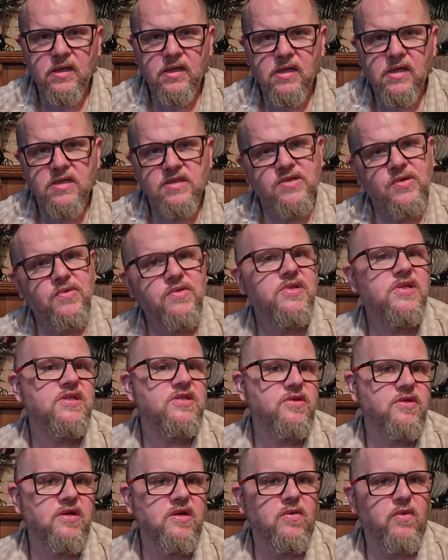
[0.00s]
So just
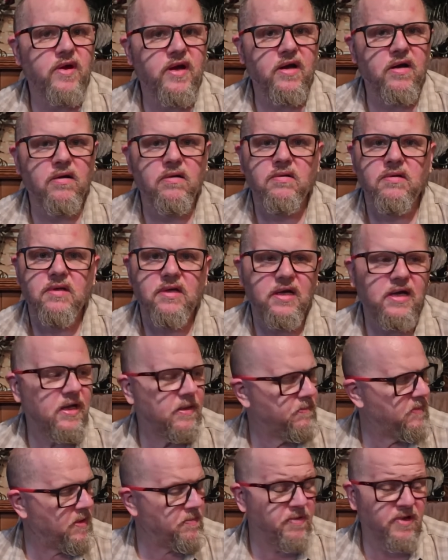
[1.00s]
so you're aware, I
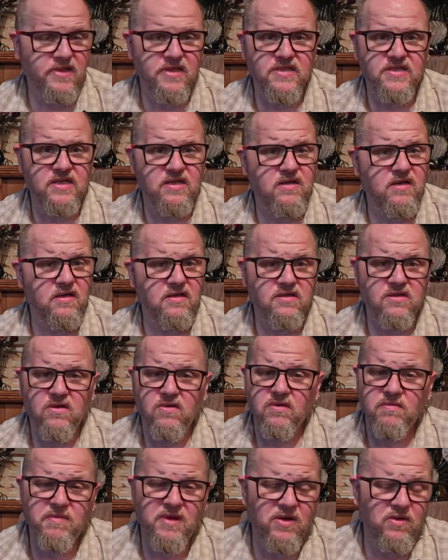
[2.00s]
bought this at Costco
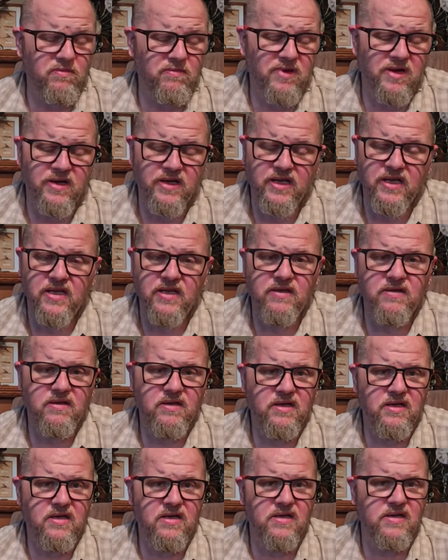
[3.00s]
with my own money.
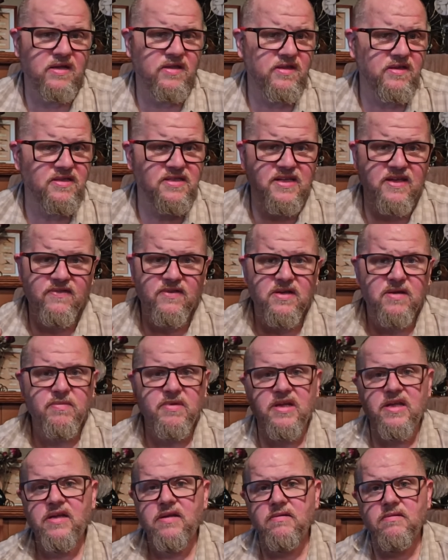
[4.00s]
Nothing's given to
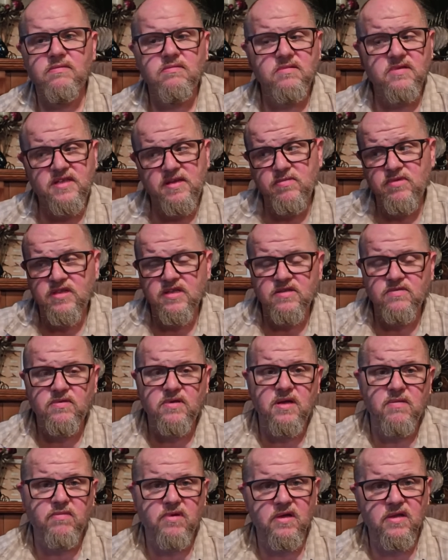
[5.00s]
me. Same with this one.
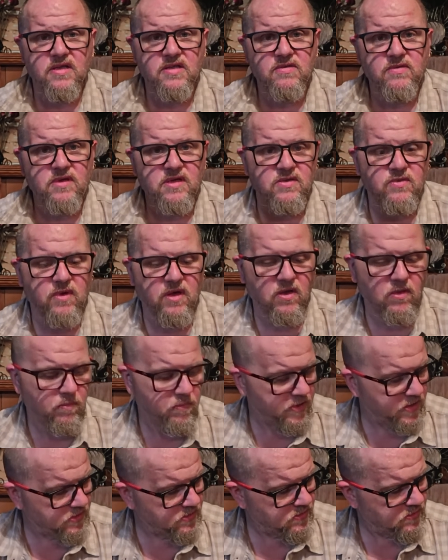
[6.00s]
I bought this one as well,
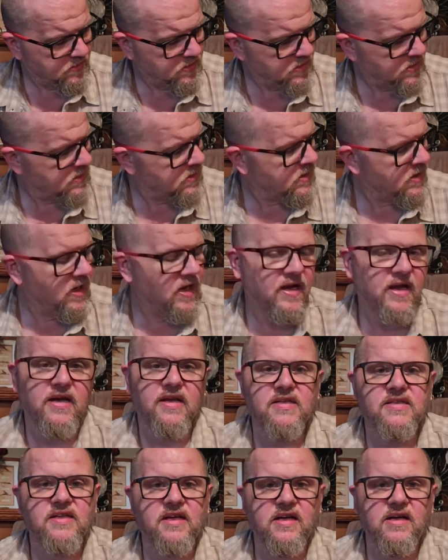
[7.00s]
but I got
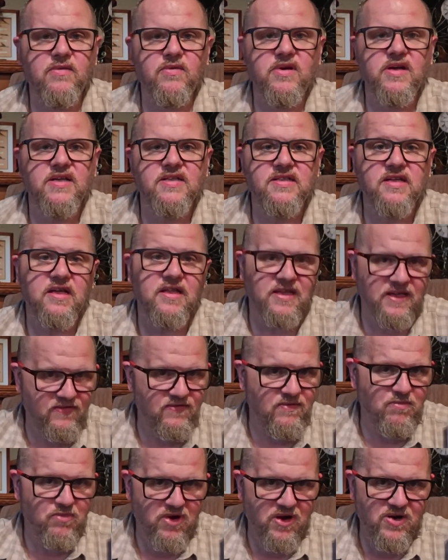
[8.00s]
excited when I saw the
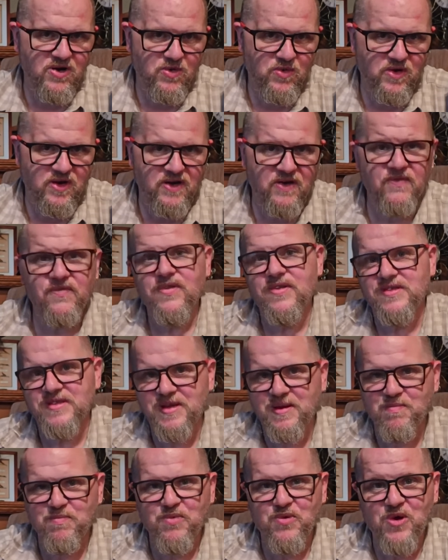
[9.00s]
even brighter one for the
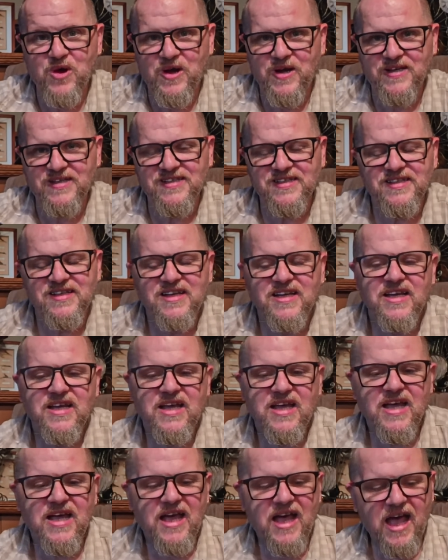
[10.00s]
same price.
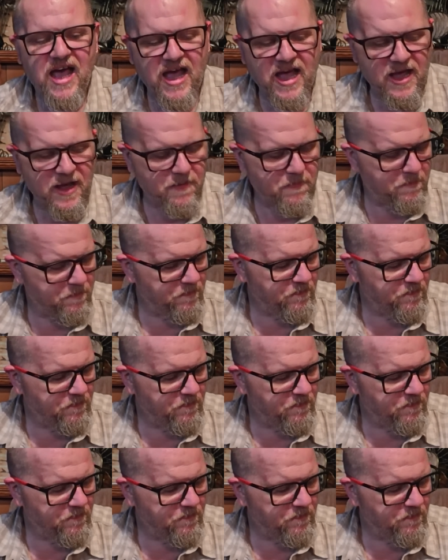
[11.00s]
And